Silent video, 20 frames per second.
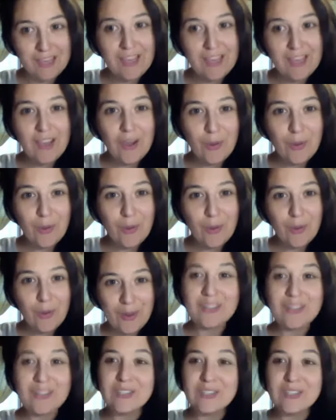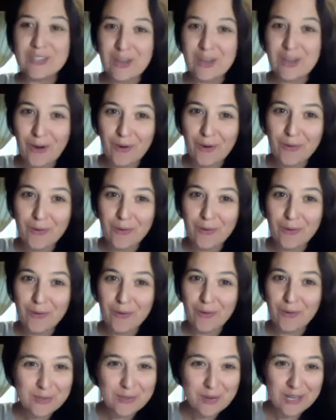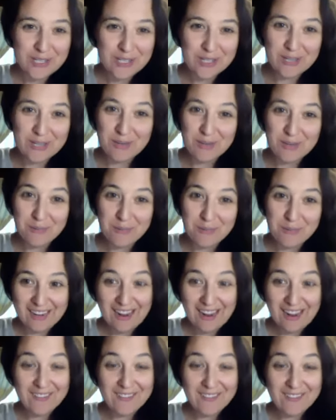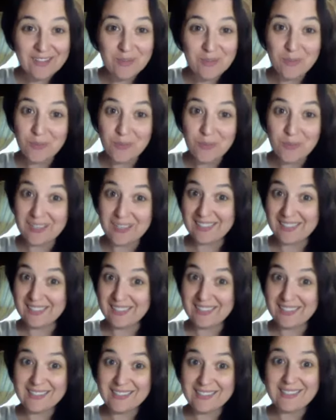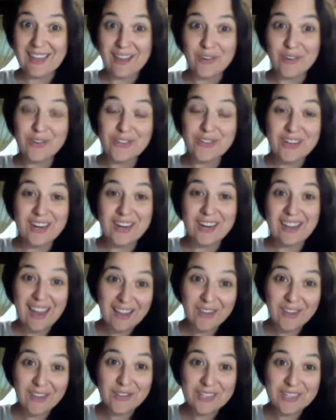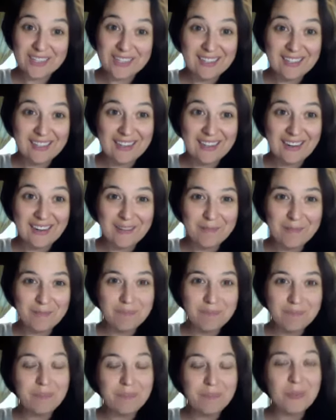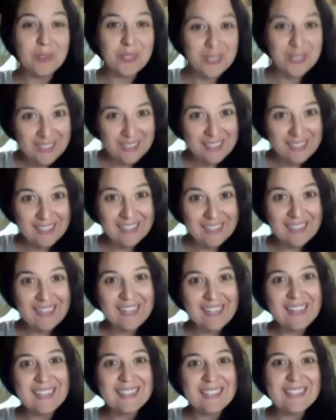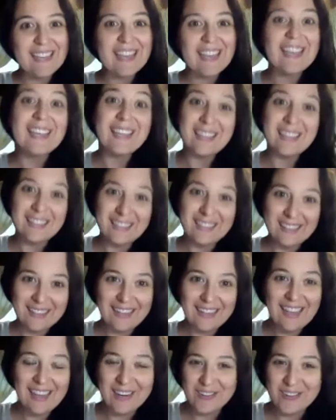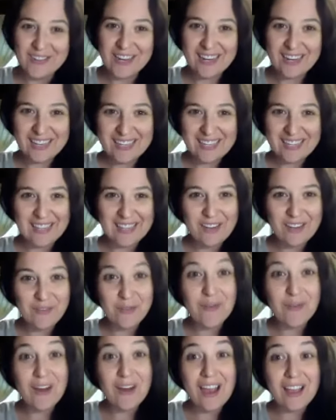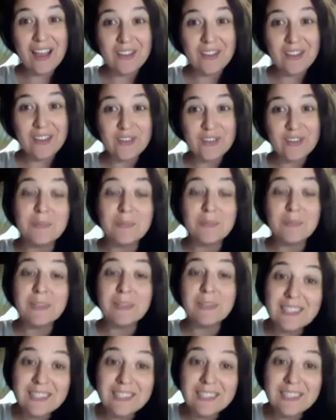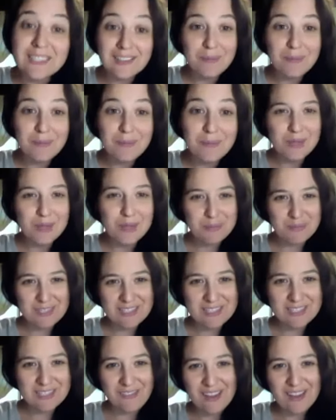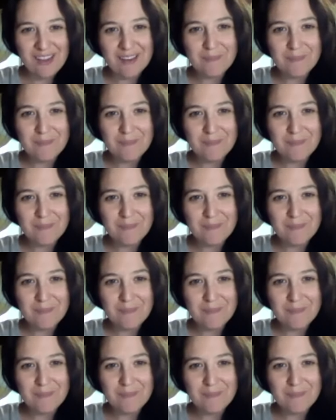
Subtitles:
Okay, so the first question you might have is, what is energetic allergy healing? Well, clearly it's healing, energetic healing for allergies, but let's get a little bit more specific.